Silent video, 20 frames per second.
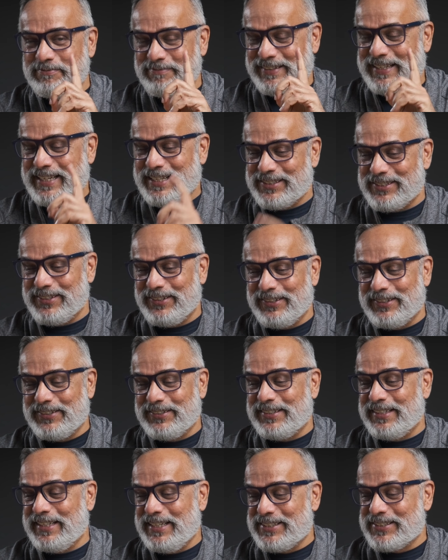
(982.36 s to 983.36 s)
he is not
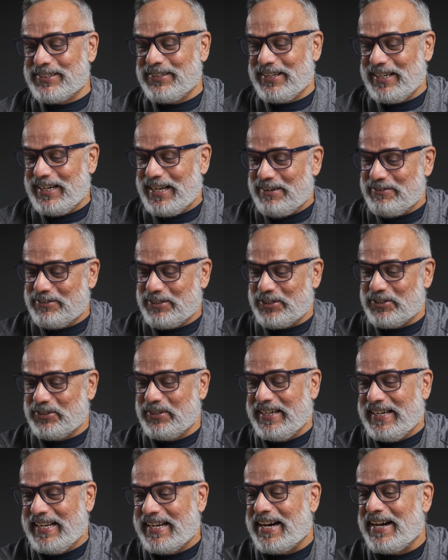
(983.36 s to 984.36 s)
allowed to do
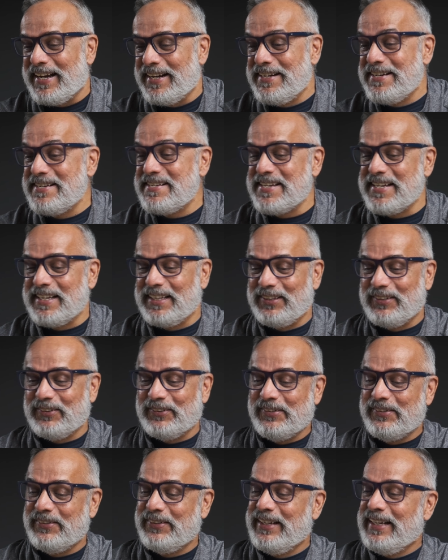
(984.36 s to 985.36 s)
any hunting
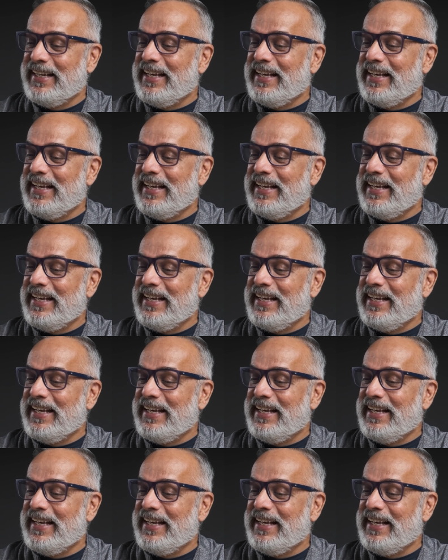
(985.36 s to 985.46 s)
though.